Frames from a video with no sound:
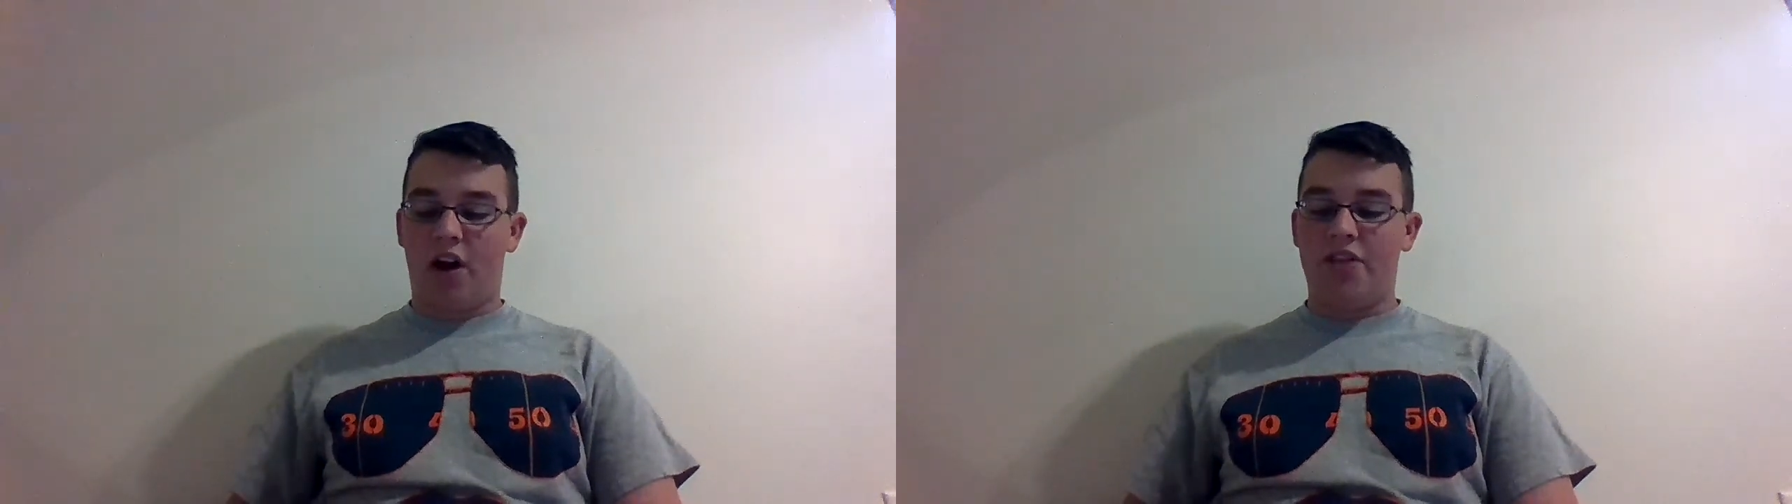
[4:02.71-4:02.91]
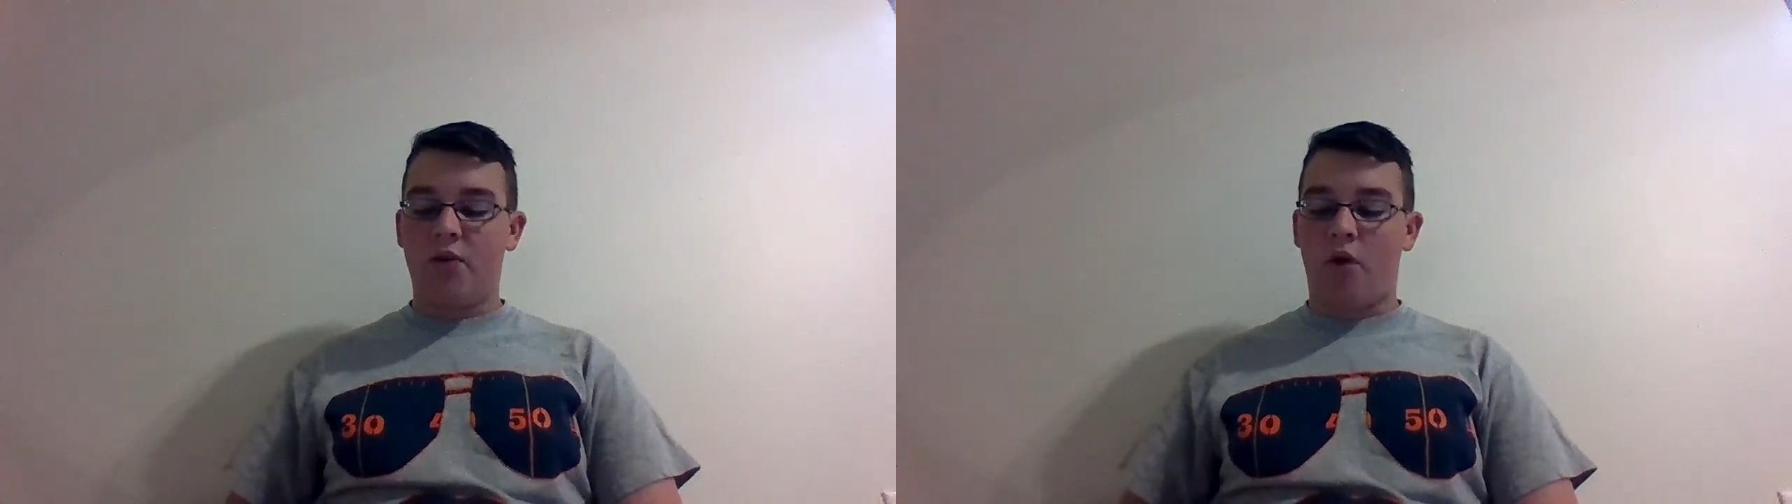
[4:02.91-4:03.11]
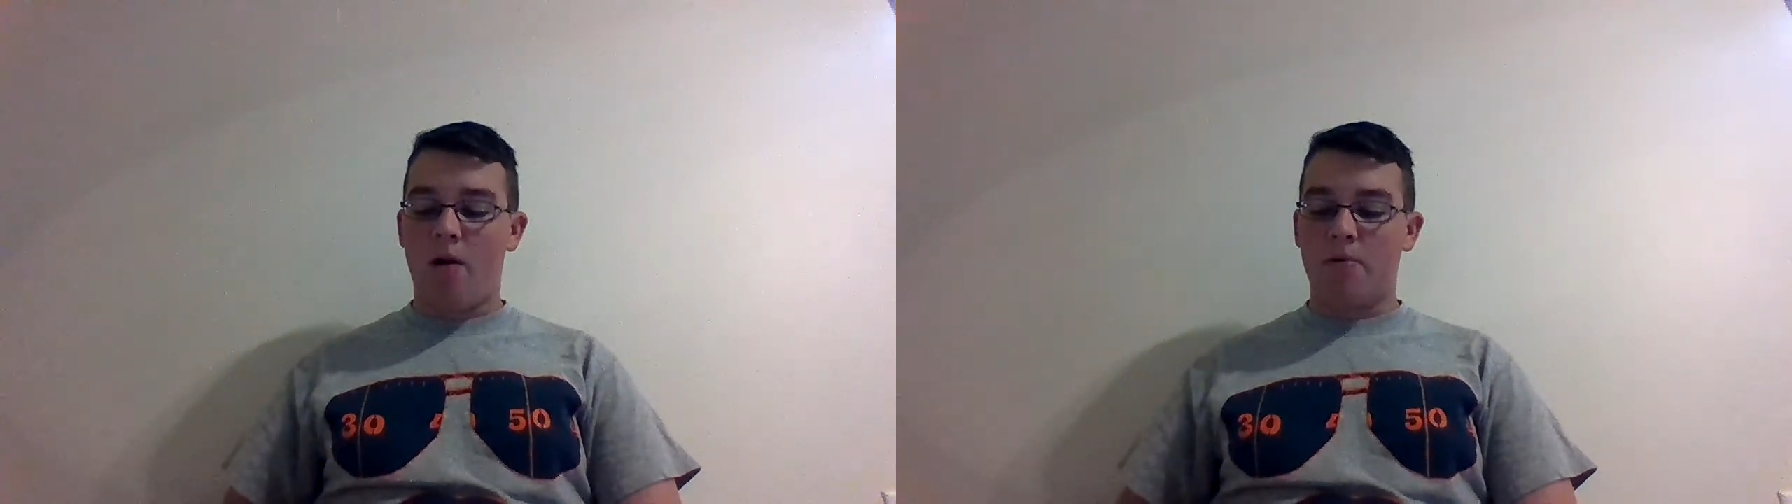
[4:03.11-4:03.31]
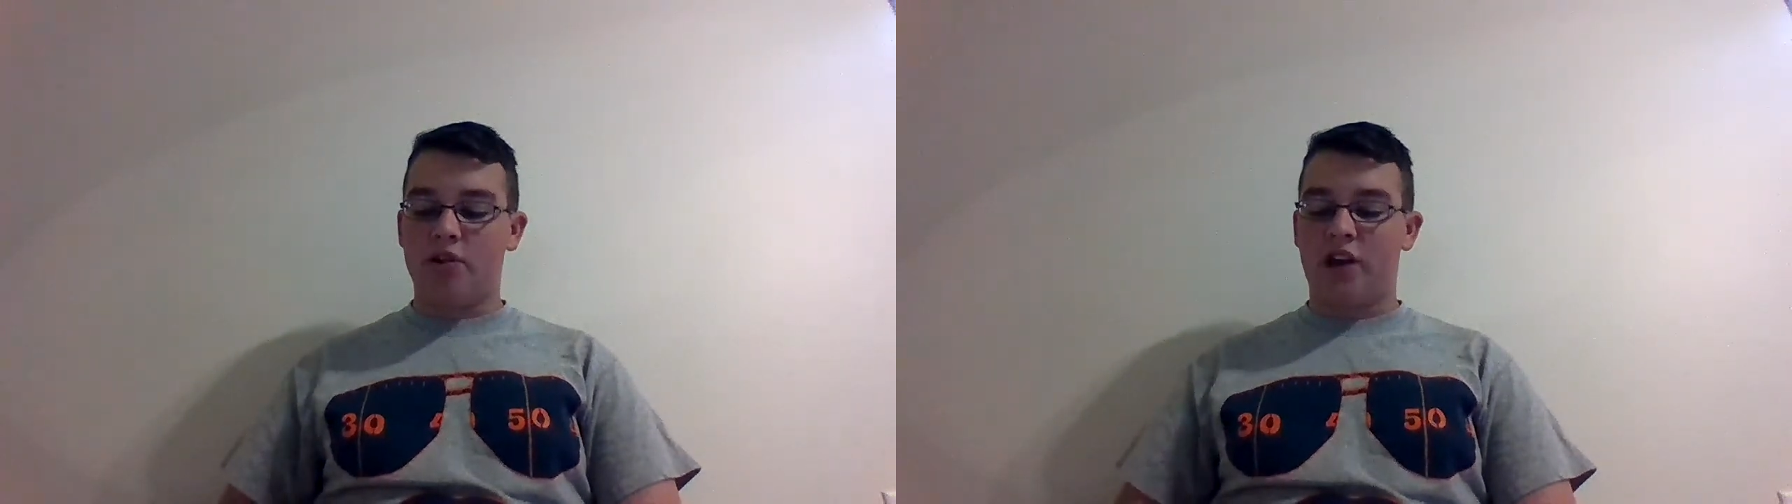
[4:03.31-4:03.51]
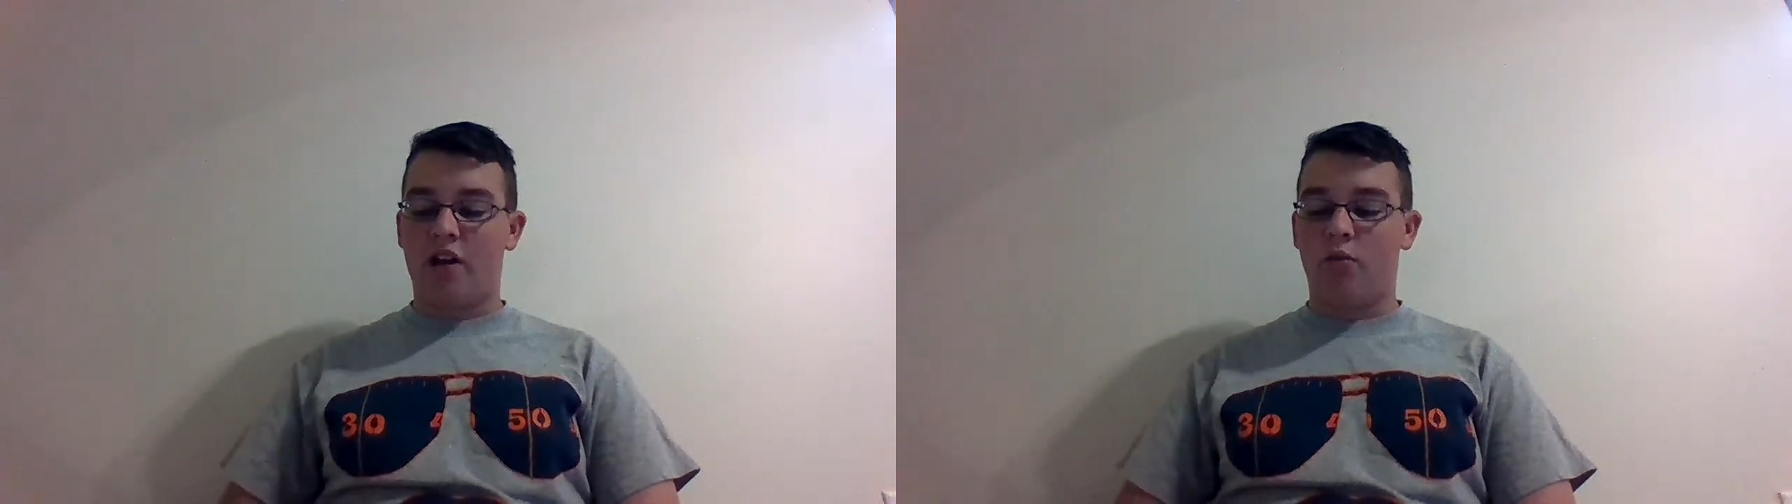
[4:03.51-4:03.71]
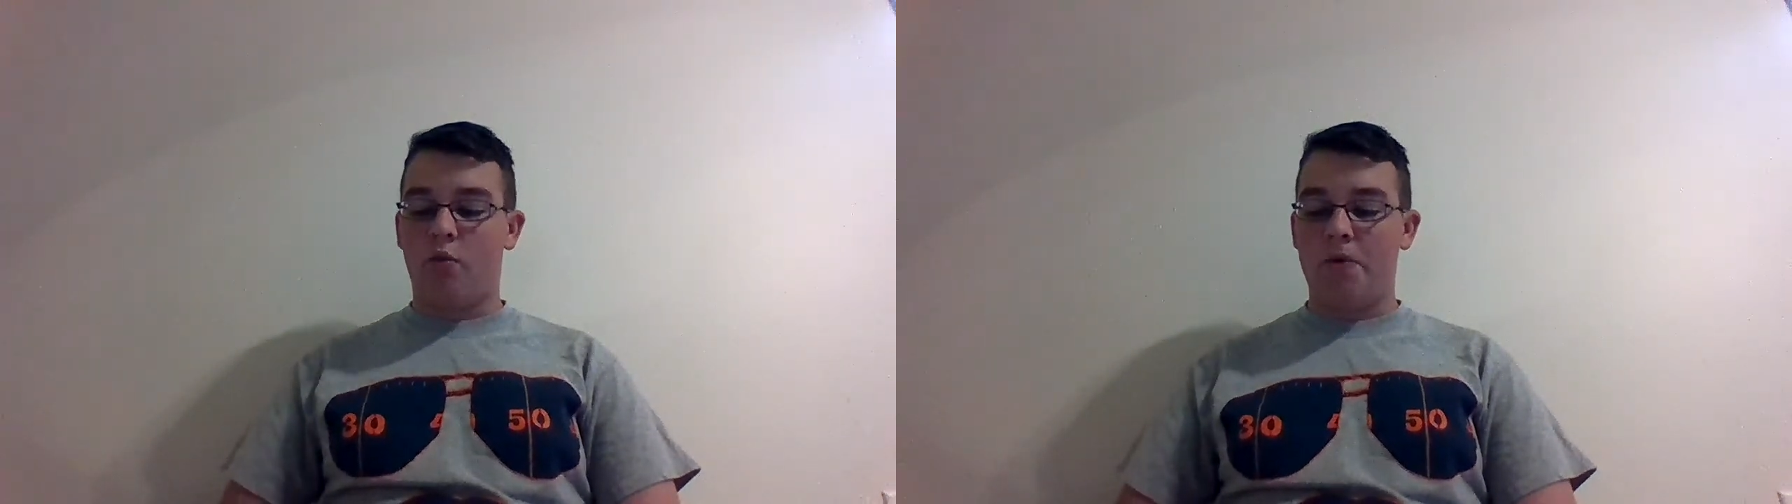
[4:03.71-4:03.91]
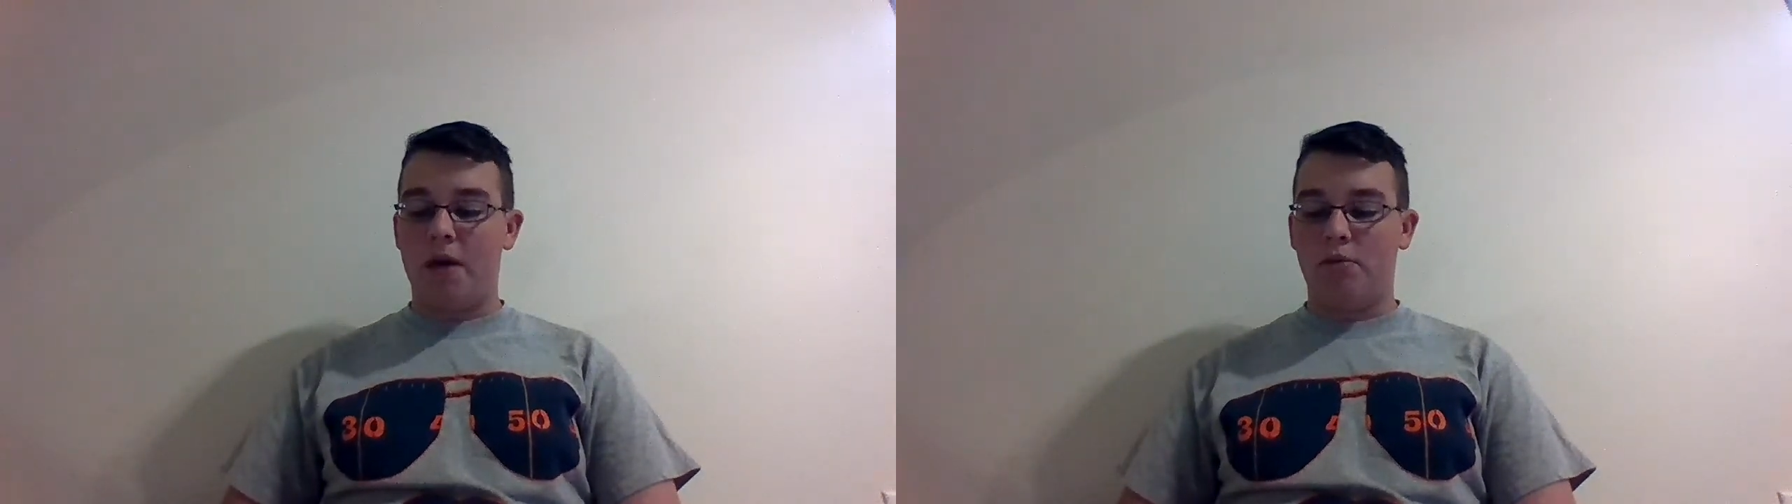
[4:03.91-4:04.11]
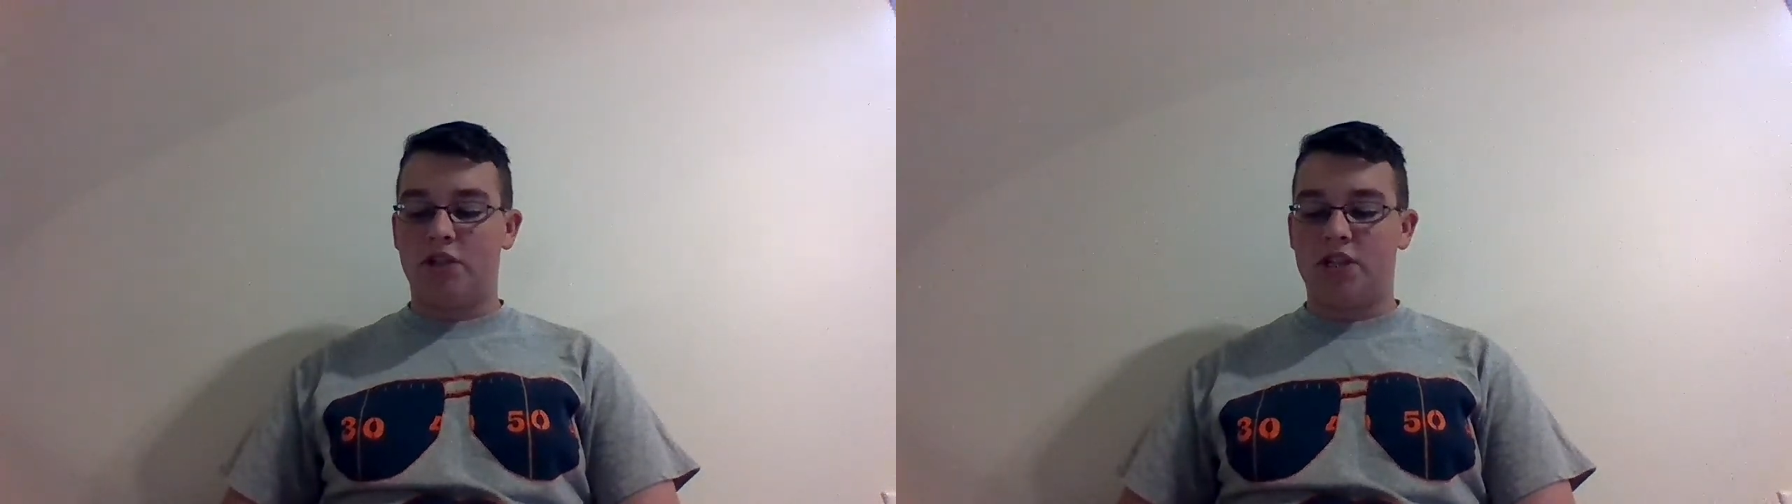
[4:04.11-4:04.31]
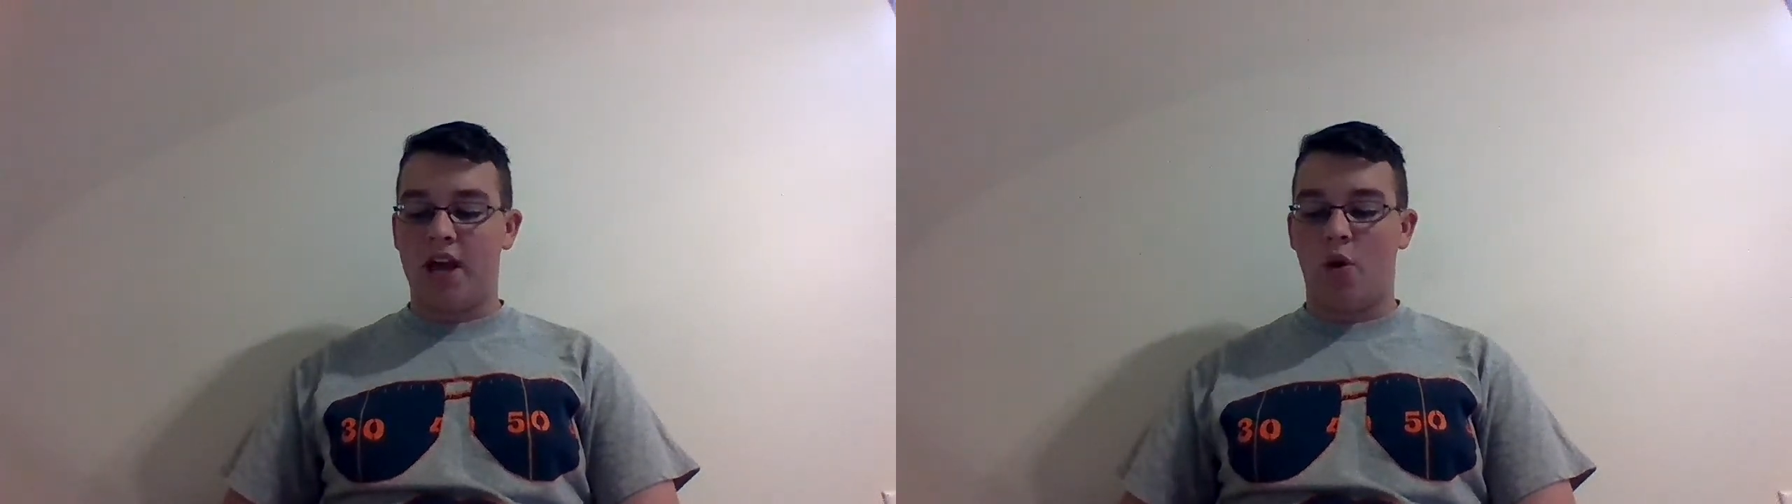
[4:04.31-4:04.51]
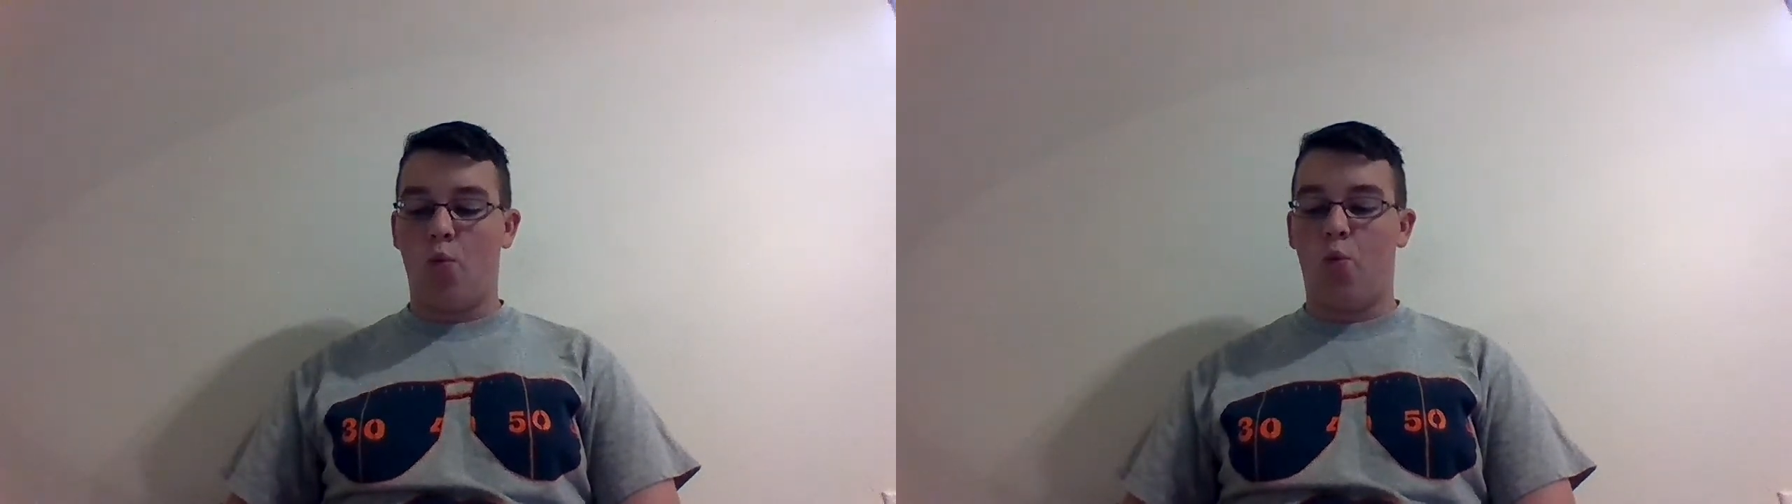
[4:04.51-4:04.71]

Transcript: I think Robert Saleh will be able to take